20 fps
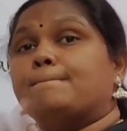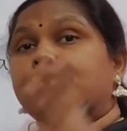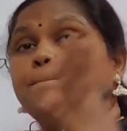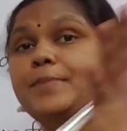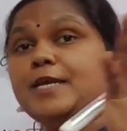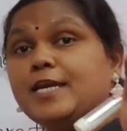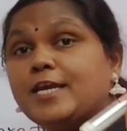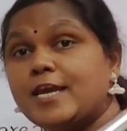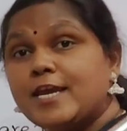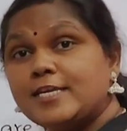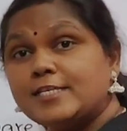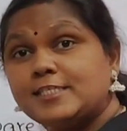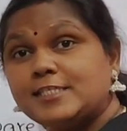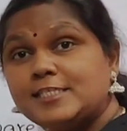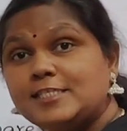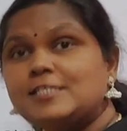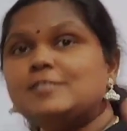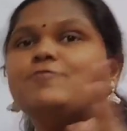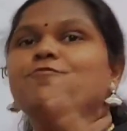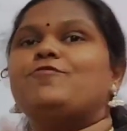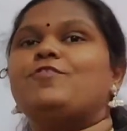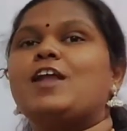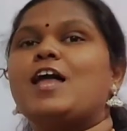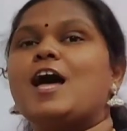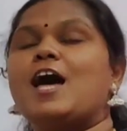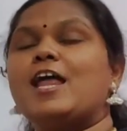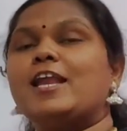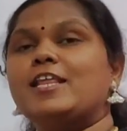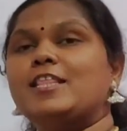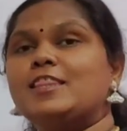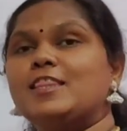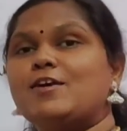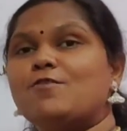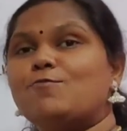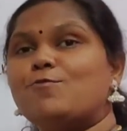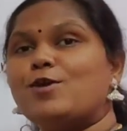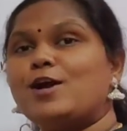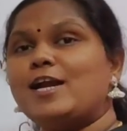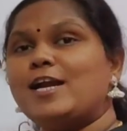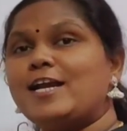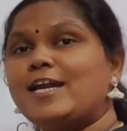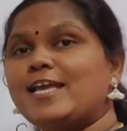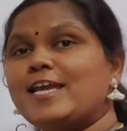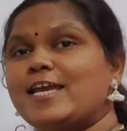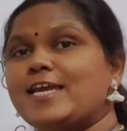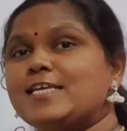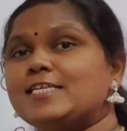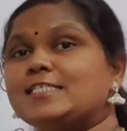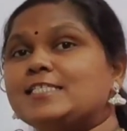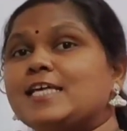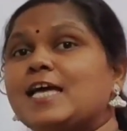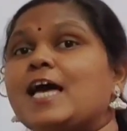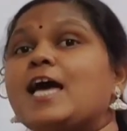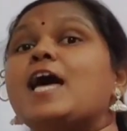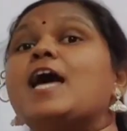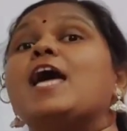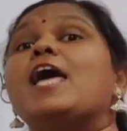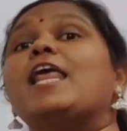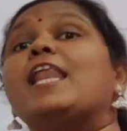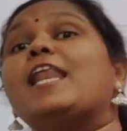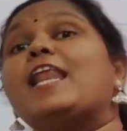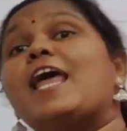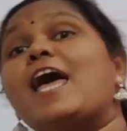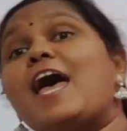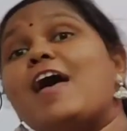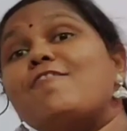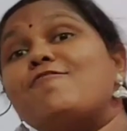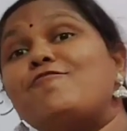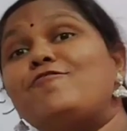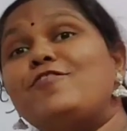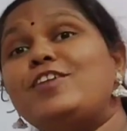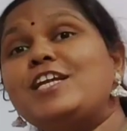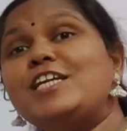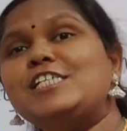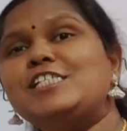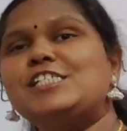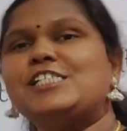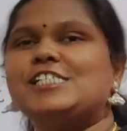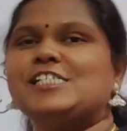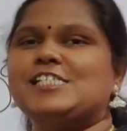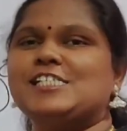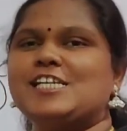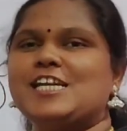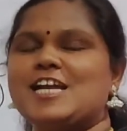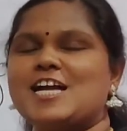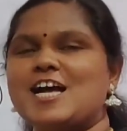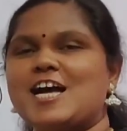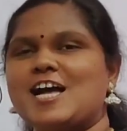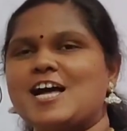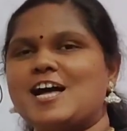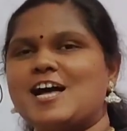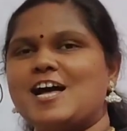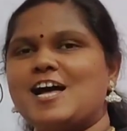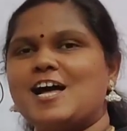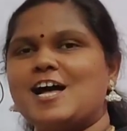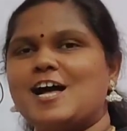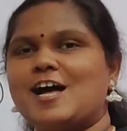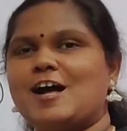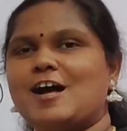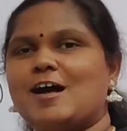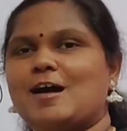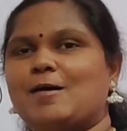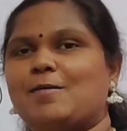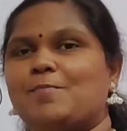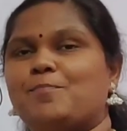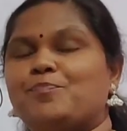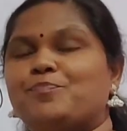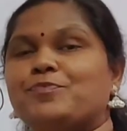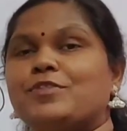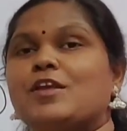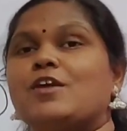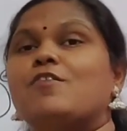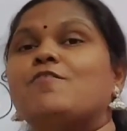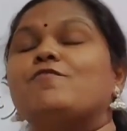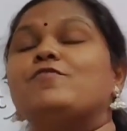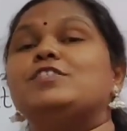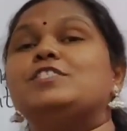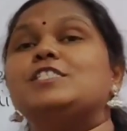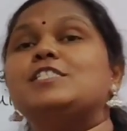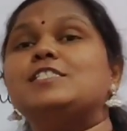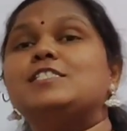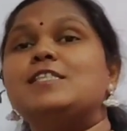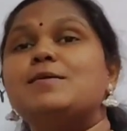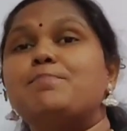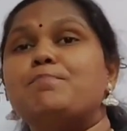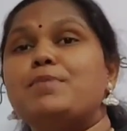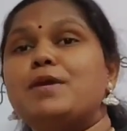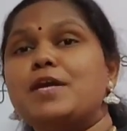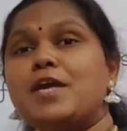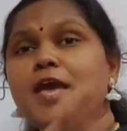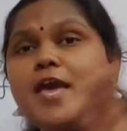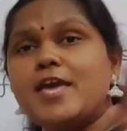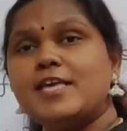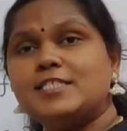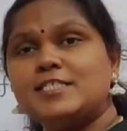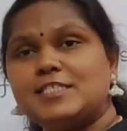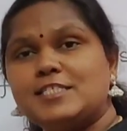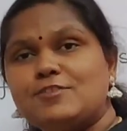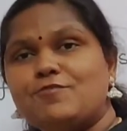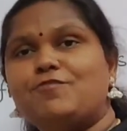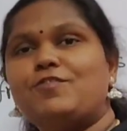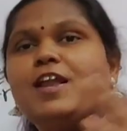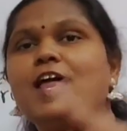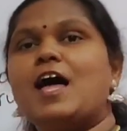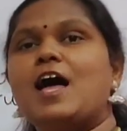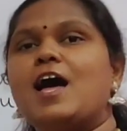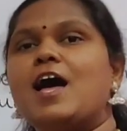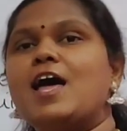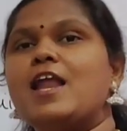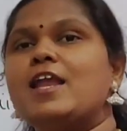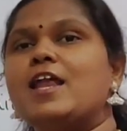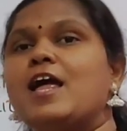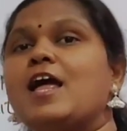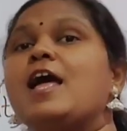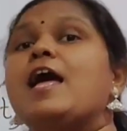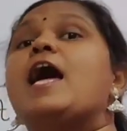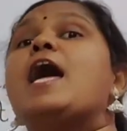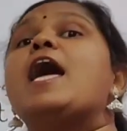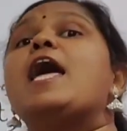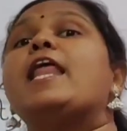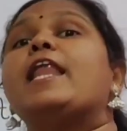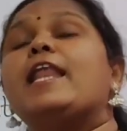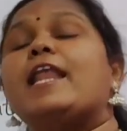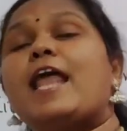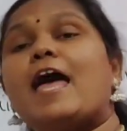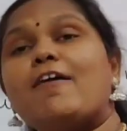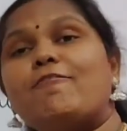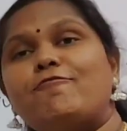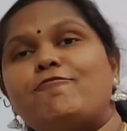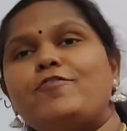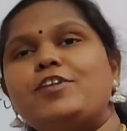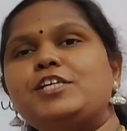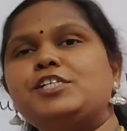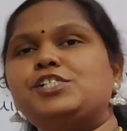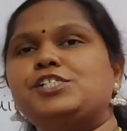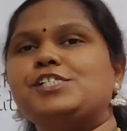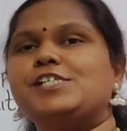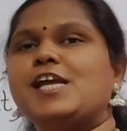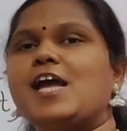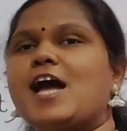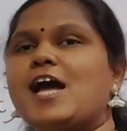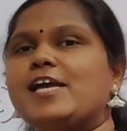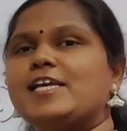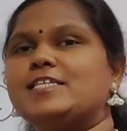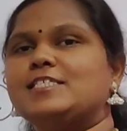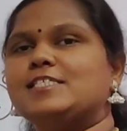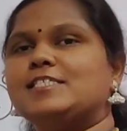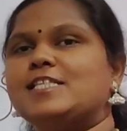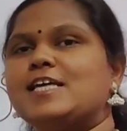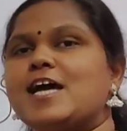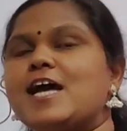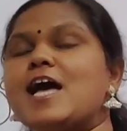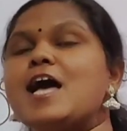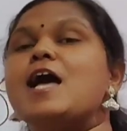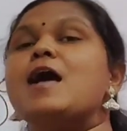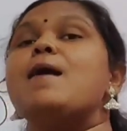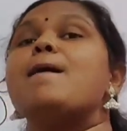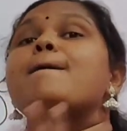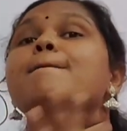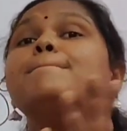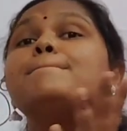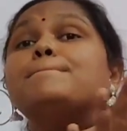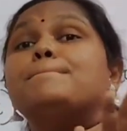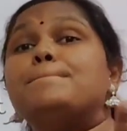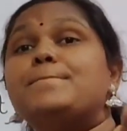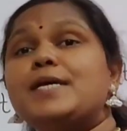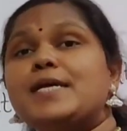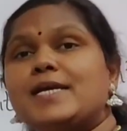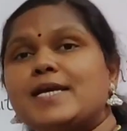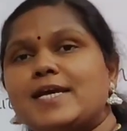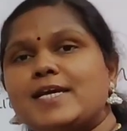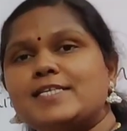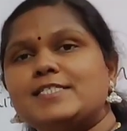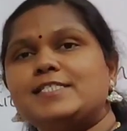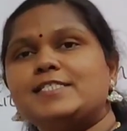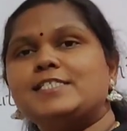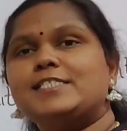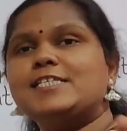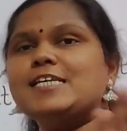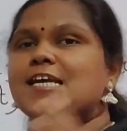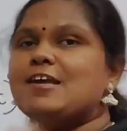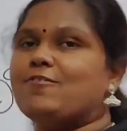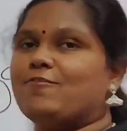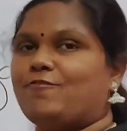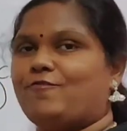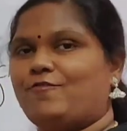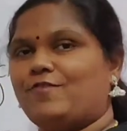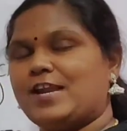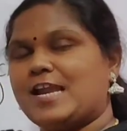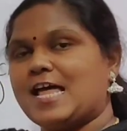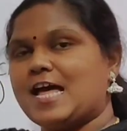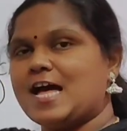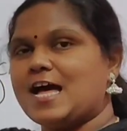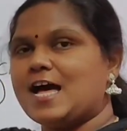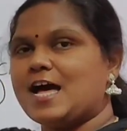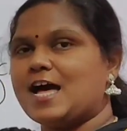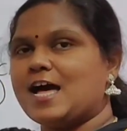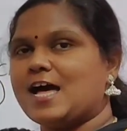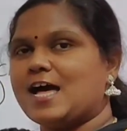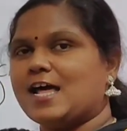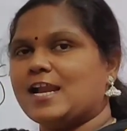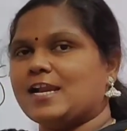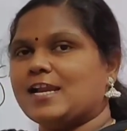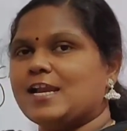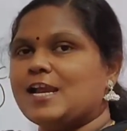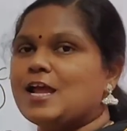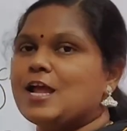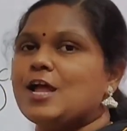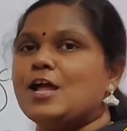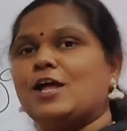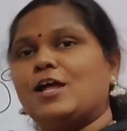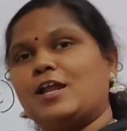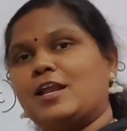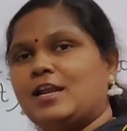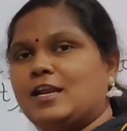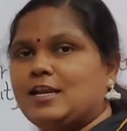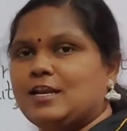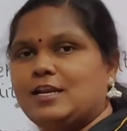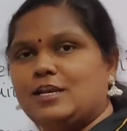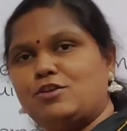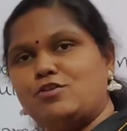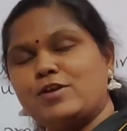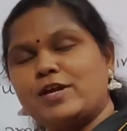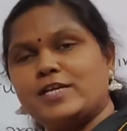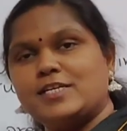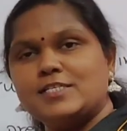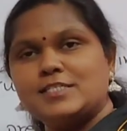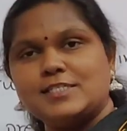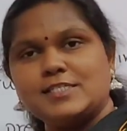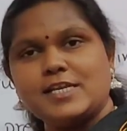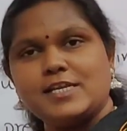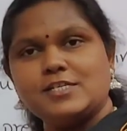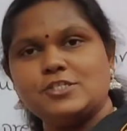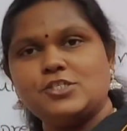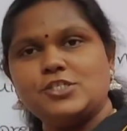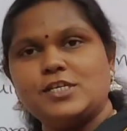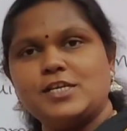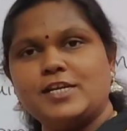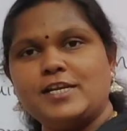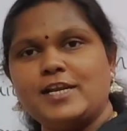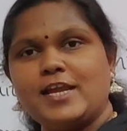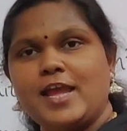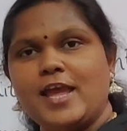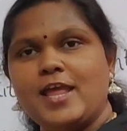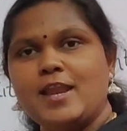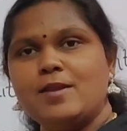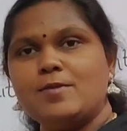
biggest flower in the world is Rafflesia. Which is the biggest flower? Rafflesia is the biggest flower. Did you understand, children?